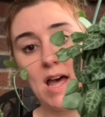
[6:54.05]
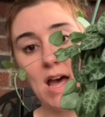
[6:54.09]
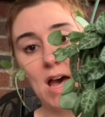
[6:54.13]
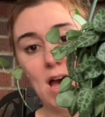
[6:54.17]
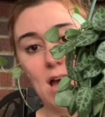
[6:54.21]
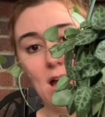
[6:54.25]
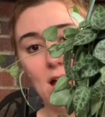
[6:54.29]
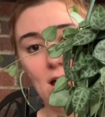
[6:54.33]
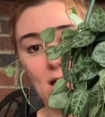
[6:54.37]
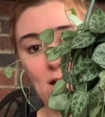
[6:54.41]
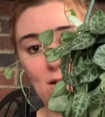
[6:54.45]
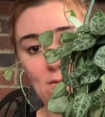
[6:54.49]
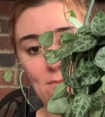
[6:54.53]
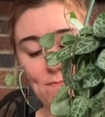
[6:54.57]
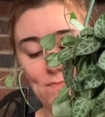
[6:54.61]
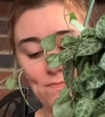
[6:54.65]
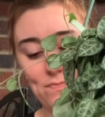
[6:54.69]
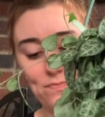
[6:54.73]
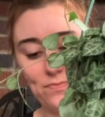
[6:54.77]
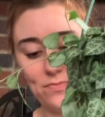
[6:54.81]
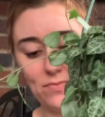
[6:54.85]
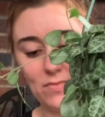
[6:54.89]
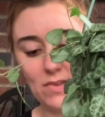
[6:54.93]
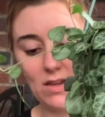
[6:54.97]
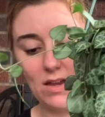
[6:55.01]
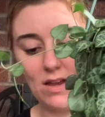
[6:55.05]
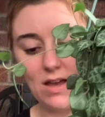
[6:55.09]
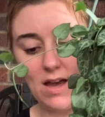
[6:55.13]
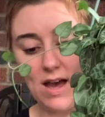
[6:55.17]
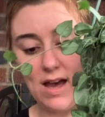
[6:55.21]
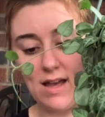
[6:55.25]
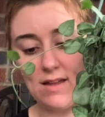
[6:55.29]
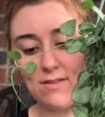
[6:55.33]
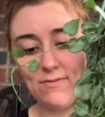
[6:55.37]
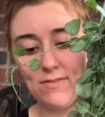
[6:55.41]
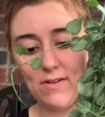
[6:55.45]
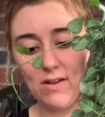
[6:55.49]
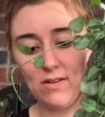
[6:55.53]

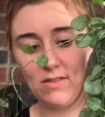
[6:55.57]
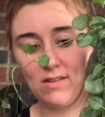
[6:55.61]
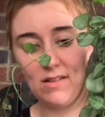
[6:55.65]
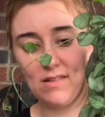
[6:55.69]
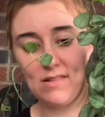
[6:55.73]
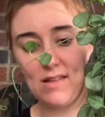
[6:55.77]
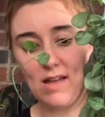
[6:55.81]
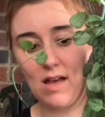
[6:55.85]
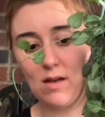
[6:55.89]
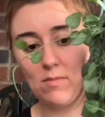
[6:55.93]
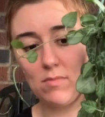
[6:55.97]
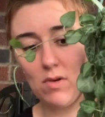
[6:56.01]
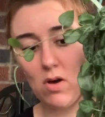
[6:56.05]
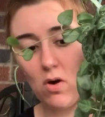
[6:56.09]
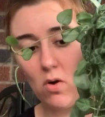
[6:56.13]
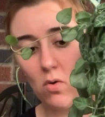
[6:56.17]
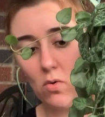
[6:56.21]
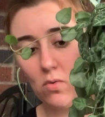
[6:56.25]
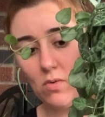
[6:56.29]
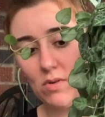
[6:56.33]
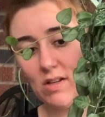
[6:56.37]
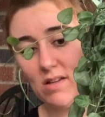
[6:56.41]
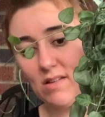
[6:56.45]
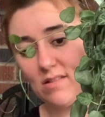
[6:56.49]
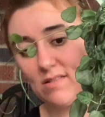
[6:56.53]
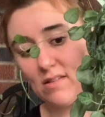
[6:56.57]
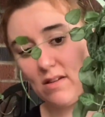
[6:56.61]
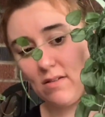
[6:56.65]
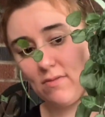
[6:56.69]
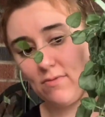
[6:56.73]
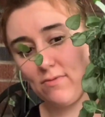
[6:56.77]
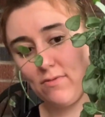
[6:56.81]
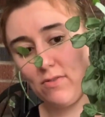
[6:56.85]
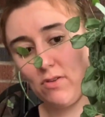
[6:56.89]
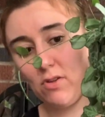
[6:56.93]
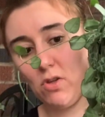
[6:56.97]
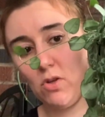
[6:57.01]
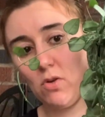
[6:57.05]
I found this at Mahoney's a
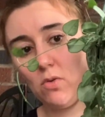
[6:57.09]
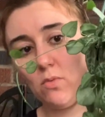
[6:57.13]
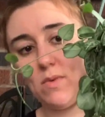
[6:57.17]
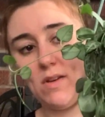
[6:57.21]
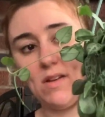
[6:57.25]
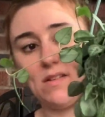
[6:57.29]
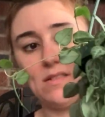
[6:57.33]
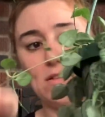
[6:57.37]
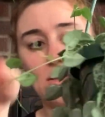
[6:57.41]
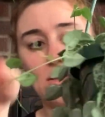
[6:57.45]
few weeks